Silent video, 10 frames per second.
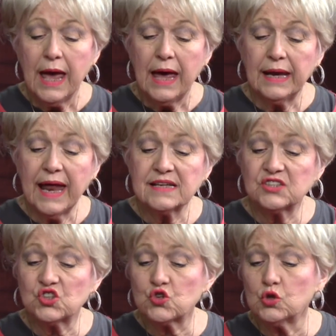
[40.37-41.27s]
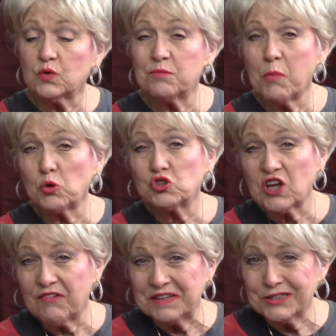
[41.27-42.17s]
And as is true with
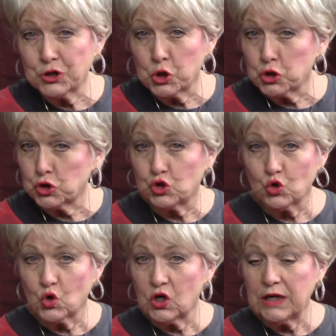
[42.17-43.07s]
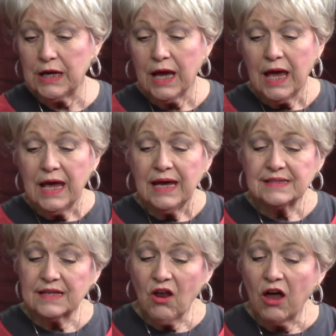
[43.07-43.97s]
most of us, her story
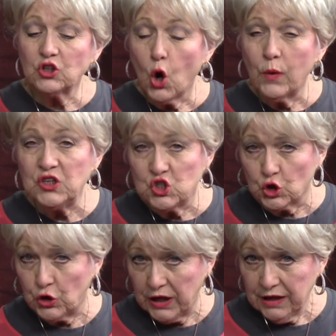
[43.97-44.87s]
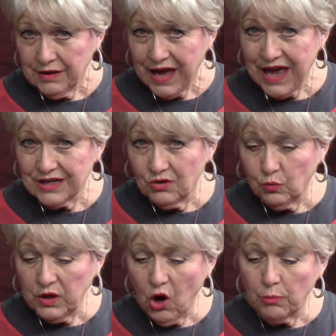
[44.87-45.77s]
is an ongoing journey,
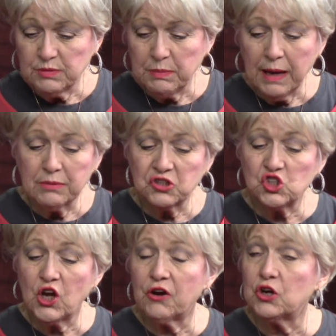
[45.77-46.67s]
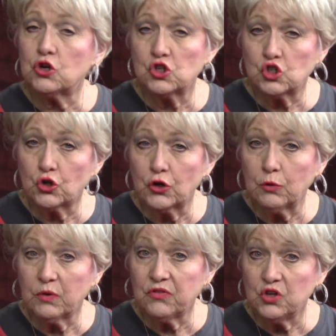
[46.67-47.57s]
and we hope to be able to share in her journey
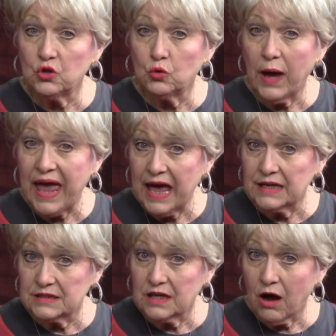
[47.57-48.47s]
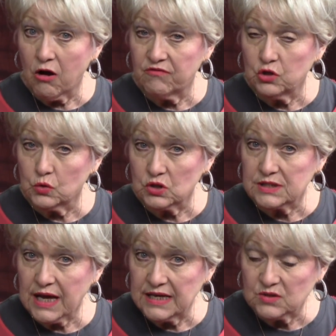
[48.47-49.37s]
with you and our
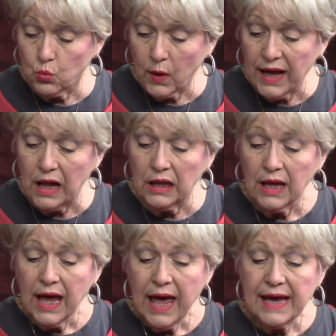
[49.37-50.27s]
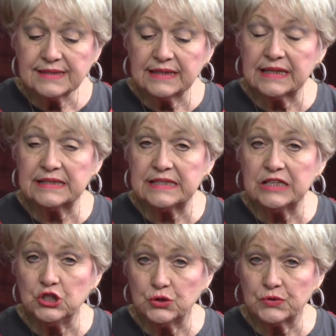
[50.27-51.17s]
viewers as well as it
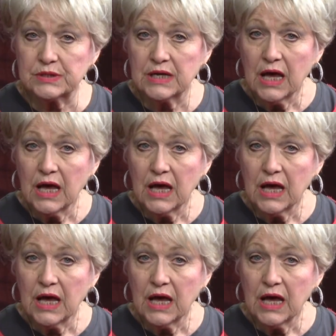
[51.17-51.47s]
continues.